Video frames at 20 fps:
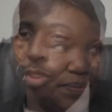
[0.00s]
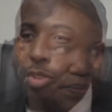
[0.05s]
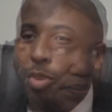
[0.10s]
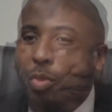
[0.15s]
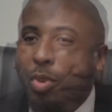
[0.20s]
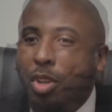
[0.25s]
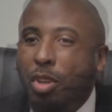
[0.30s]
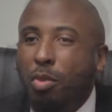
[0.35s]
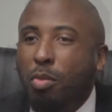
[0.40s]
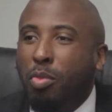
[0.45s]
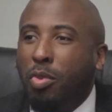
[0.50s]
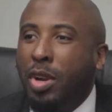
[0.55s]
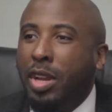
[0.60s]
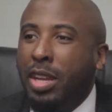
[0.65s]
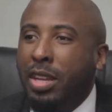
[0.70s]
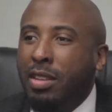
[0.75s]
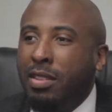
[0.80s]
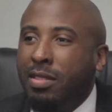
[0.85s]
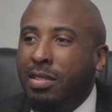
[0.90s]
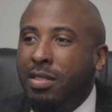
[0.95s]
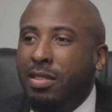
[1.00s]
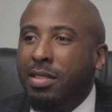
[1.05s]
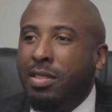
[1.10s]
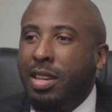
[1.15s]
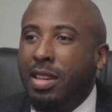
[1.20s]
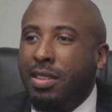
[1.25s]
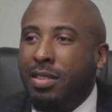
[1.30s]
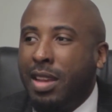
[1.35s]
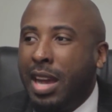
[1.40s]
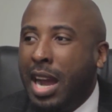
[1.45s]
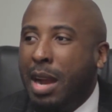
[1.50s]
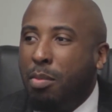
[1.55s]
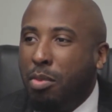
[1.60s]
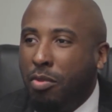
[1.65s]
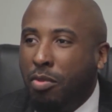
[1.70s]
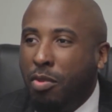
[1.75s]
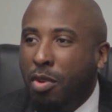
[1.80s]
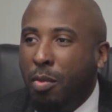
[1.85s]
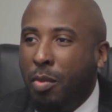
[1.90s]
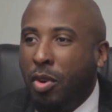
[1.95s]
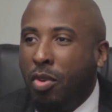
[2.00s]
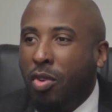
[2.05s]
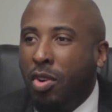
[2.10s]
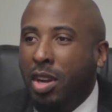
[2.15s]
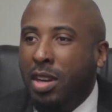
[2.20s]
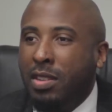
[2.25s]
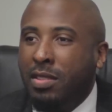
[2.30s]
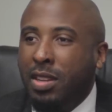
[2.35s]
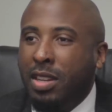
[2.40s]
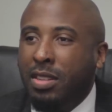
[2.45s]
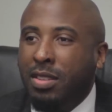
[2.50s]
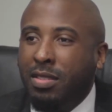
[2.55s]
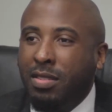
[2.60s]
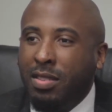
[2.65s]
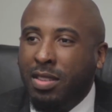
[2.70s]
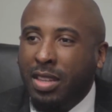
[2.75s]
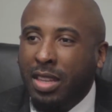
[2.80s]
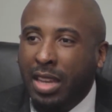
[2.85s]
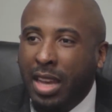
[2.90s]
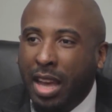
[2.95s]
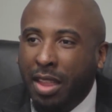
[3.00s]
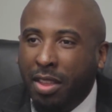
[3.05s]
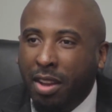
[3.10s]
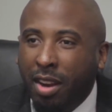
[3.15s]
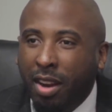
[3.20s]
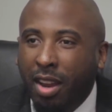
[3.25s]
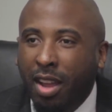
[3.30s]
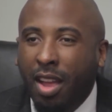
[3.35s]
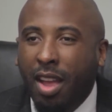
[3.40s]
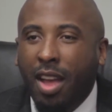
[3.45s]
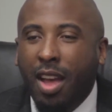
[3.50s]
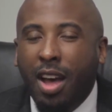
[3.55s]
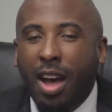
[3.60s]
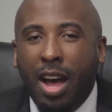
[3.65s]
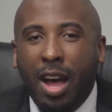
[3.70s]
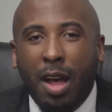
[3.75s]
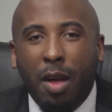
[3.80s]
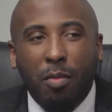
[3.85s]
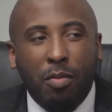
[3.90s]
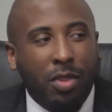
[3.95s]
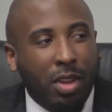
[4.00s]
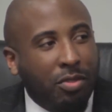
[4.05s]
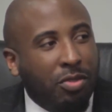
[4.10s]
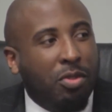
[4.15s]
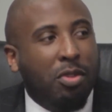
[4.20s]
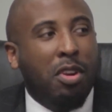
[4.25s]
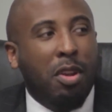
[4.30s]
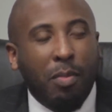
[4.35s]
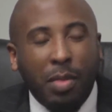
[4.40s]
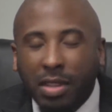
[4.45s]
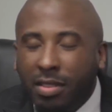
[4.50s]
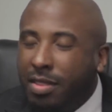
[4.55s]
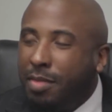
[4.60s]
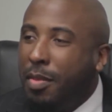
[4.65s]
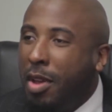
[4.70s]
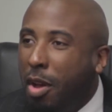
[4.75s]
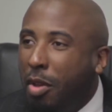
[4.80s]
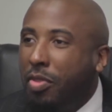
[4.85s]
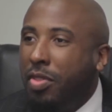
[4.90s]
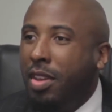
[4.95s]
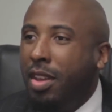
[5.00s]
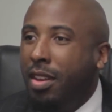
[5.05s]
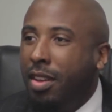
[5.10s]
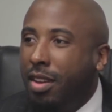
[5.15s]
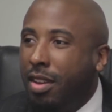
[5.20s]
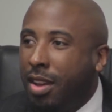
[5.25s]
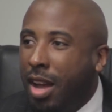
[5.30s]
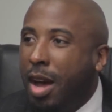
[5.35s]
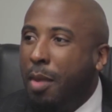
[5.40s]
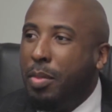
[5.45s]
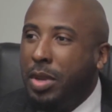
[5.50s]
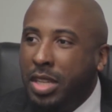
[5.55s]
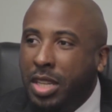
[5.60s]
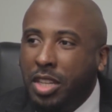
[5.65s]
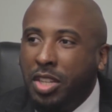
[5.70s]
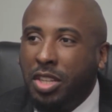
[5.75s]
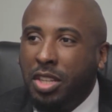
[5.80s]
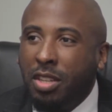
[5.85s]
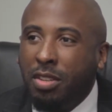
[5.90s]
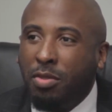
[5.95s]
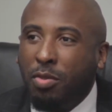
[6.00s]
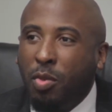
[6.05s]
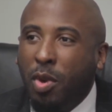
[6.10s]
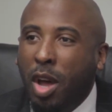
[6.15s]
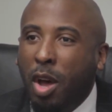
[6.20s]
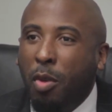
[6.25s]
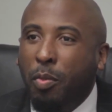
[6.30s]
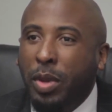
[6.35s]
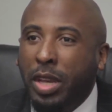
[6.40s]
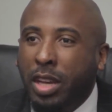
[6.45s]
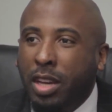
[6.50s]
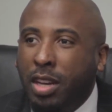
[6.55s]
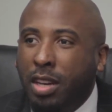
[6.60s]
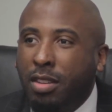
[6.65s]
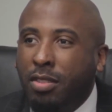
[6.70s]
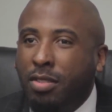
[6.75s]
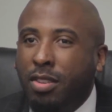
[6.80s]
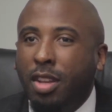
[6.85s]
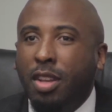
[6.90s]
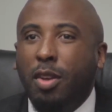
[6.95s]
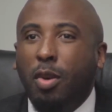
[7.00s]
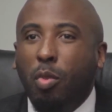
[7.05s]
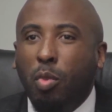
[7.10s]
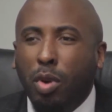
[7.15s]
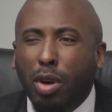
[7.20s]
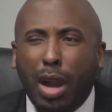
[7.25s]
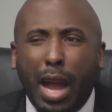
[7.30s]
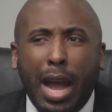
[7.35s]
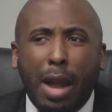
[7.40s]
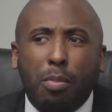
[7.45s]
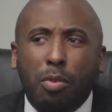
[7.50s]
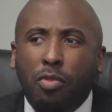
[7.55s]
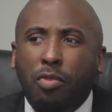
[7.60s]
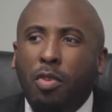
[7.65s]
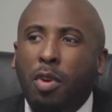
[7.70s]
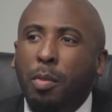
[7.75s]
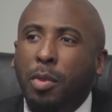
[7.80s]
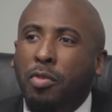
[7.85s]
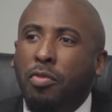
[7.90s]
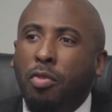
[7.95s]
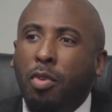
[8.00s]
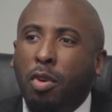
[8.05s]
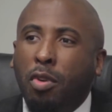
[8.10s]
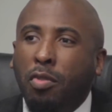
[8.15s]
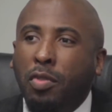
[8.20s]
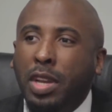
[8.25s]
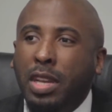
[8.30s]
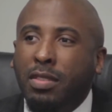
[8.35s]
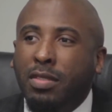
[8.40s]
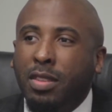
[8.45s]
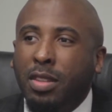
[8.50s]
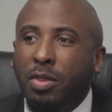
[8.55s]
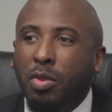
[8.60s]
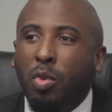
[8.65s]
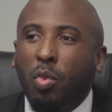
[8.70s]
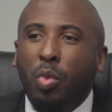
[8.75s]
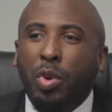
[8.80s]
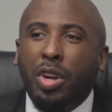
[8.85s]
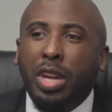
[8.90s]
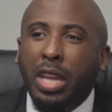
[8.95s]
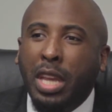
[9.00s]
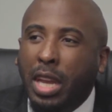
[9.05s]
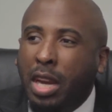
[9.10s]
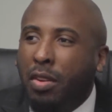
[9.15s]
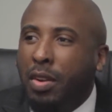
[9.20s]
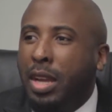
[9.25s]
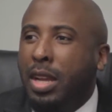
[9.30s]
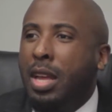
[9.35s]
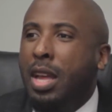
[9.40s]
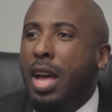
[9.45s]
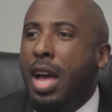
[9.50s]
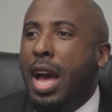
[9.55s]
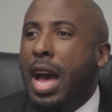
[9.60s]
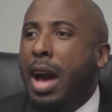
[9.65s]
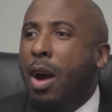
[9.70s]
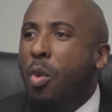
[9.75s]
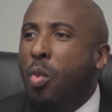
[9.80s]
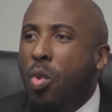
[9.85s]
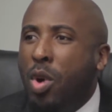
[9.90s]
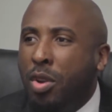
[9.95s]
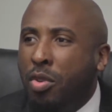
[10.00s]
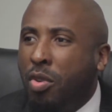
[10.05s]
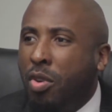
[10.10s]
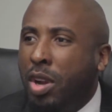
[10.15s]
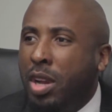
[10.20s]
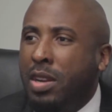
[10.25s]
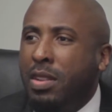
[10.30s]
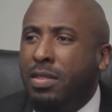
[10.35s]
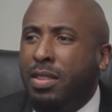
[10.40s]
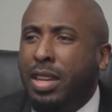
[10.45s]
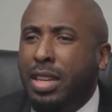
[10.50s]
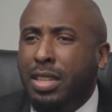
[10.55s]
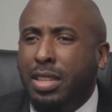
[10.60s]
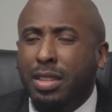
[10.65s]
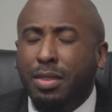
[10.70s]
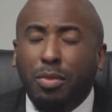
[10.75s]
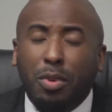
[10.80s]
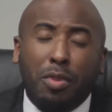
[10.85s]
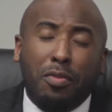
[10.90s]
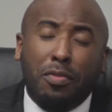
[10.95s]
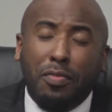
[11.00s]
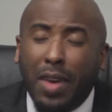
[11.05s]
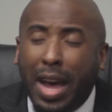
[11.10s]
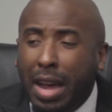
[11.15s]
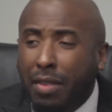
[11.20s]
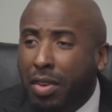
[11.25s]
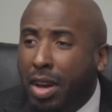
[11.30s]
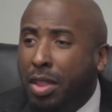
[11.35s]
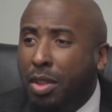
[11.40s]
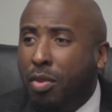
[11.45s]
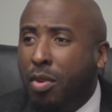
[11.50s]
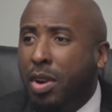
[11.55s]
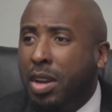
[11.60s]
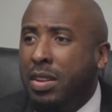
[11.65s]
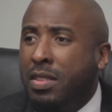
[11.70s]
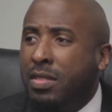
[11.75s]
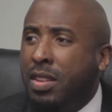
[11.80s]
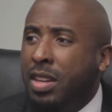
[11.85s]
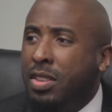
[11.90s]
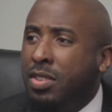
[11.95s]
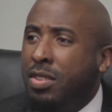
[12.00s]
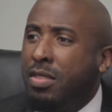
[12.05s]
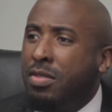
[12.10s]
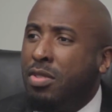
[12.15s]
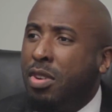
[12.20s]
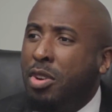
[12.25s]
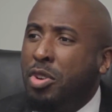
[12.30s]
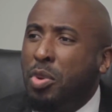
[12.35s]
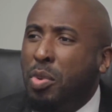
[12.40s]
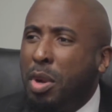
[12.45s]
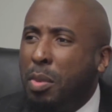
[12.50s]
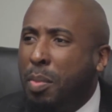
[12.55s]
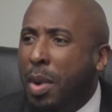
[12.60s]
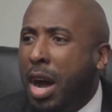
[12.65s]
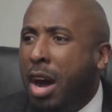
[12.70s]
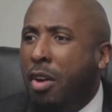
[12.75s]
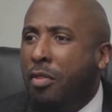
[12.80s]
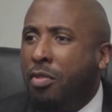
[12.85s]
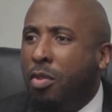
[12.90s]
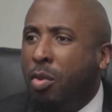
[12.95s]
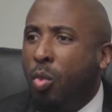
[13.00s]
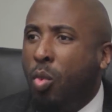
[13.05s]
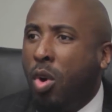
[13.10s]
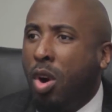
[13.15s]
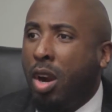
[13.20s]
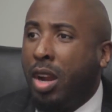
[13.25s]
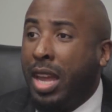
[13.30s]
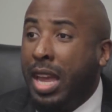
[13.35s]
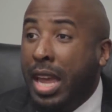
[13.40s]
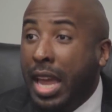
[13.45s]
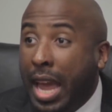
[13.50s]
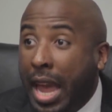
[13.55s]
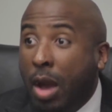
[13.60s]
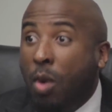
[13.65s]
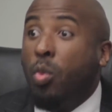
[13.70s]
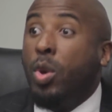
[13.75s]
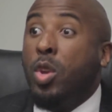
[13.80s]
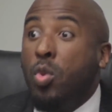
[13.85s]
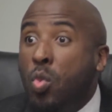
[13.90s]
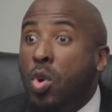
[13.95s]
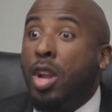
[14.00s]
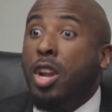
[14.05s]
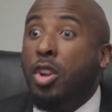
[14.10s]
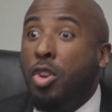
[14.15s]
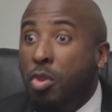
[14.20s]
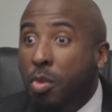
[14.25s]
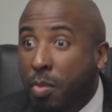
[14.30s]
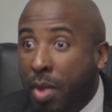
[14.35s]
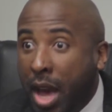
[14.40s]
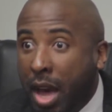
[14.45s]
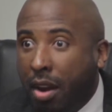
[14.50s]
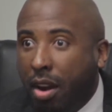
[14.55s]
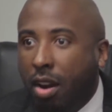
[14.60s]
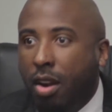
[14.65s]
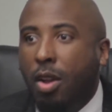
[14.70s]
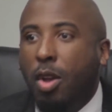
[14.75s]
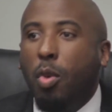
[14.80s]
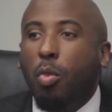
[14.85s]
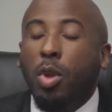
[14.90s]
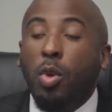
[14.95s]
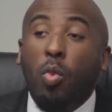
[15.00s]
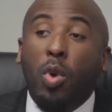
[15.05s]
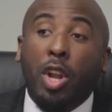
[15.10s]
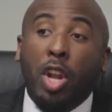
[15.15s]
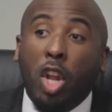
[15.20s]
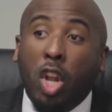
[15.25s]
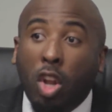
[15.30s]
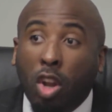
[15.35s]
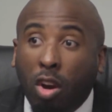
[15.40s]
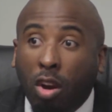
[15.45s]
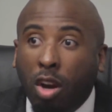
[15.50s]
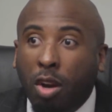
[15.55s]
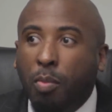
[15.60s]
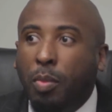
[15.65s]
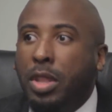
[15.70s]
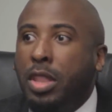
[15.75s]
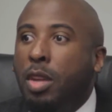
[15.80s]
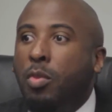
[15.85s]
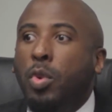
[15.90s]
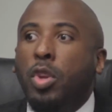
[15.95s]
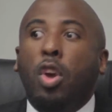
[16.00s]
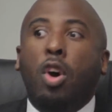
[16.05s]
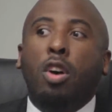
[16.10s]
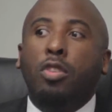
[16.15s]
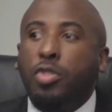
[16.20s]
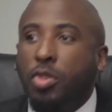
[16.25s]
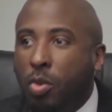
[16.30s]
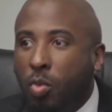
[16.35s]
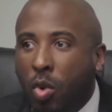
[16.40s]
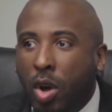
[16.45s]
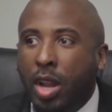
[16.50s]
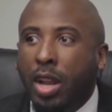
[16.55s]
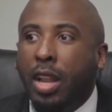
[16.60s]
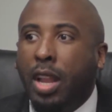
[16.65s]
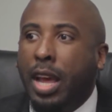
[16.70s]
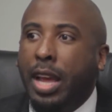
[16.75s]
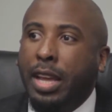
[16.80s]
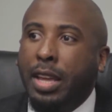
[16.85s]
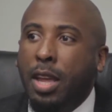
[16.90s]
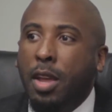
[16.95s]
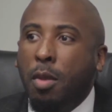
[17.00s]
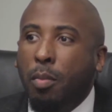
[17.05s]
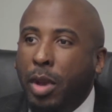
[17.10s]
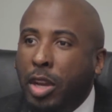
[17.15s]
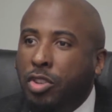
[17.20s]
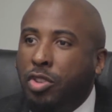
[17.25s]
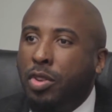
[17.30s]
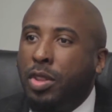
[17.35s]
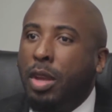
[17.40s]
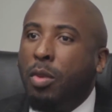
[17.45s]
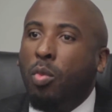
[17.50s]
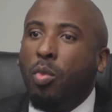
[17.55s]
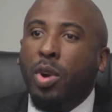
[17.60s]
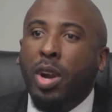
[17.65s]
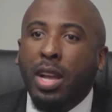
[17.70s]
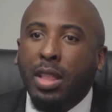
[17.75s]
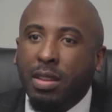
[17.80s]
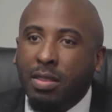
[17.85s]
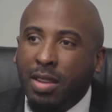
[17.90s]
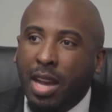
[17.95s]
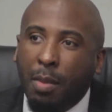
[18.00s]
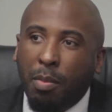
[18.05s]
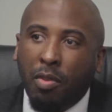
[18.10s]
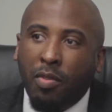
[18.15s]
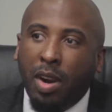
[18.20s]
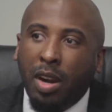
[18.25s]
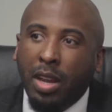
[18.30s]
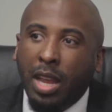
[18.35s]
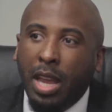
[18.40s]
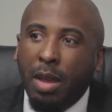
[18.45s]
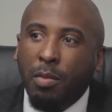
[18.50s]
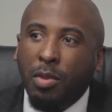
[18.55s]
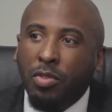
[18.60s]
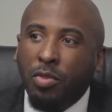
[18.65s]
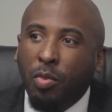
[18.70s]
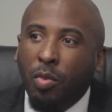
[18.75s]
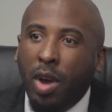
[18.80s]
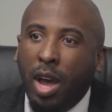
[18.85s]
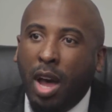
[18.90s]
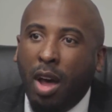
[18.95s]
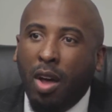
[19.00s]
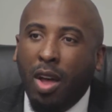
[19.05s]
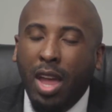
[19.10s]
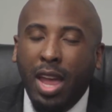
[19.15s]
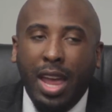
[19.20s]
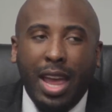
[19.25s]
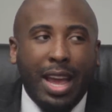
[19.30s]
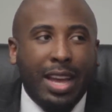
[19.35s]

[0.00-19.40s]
So when you bring 6 high-performing organizations together, there's going to be some healthy competition as well, because we're high-performing for a reason. We're hearing how one organization, well, 5 other organizations are doing powerful work, and we want to do better. We want to learn, but then we also want to make sure that we're at the top of our game as well.